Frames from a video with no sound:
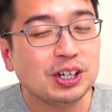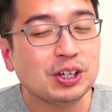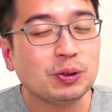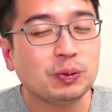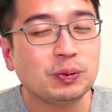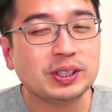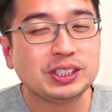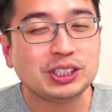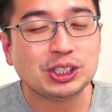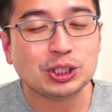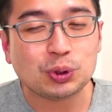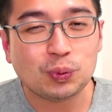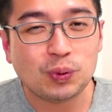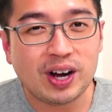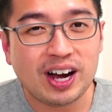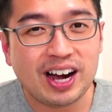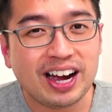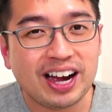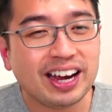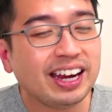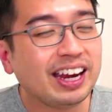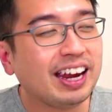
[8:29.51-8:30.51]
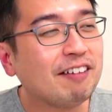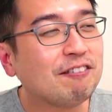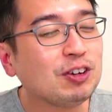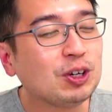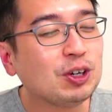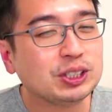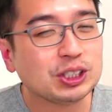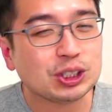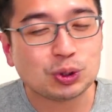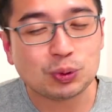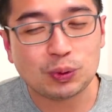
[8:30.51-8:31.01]
which is why if you
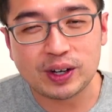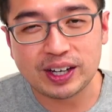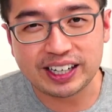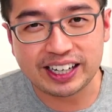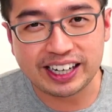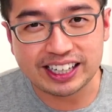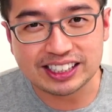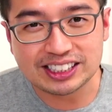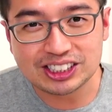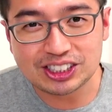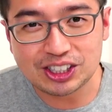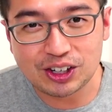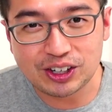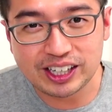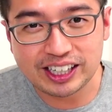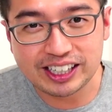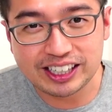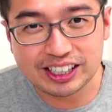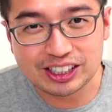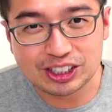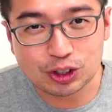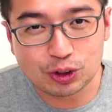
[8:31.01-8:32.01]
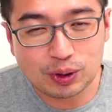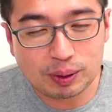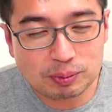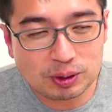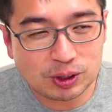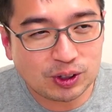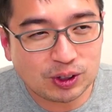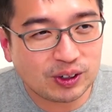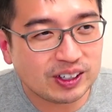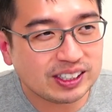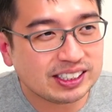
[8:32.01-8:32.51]
just wanna get started into
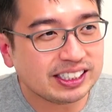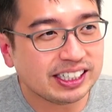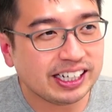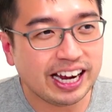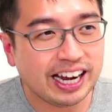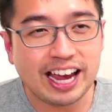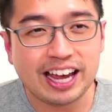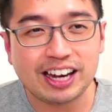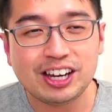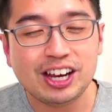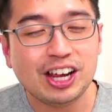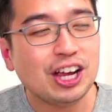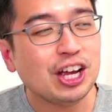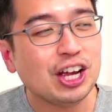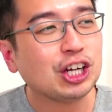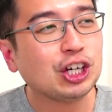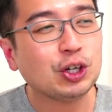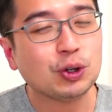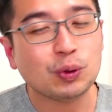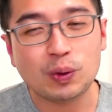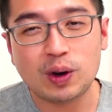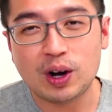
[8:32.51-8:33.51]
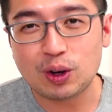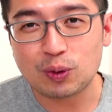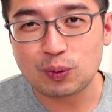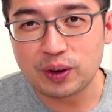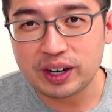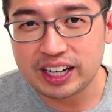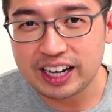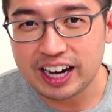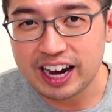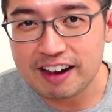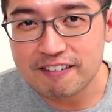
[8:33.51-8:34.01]
cryptocurrency and you
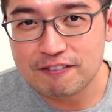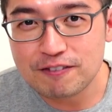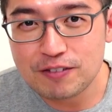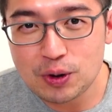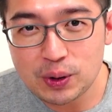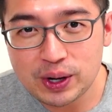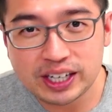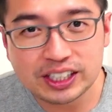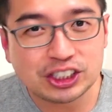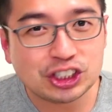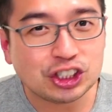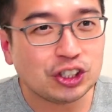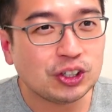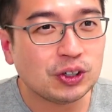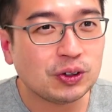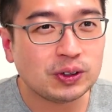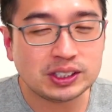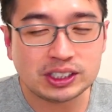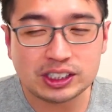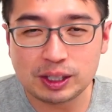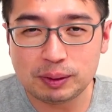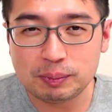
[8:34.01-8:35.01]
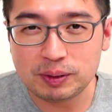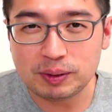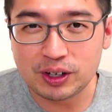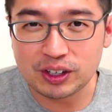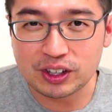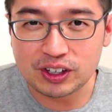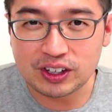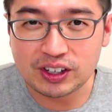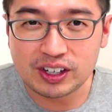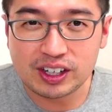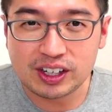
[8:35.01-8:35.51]
already have Voyager or some
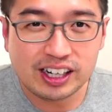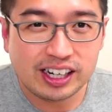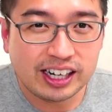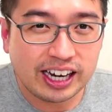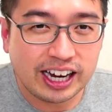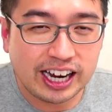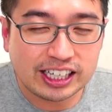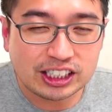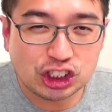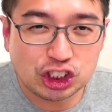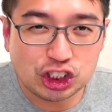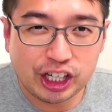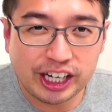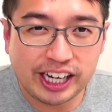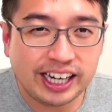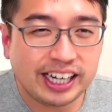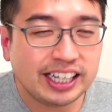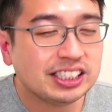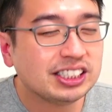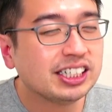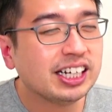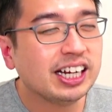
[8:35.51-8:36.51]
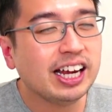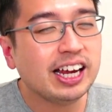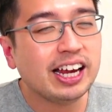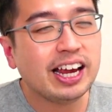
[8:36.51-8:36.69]
other exchange,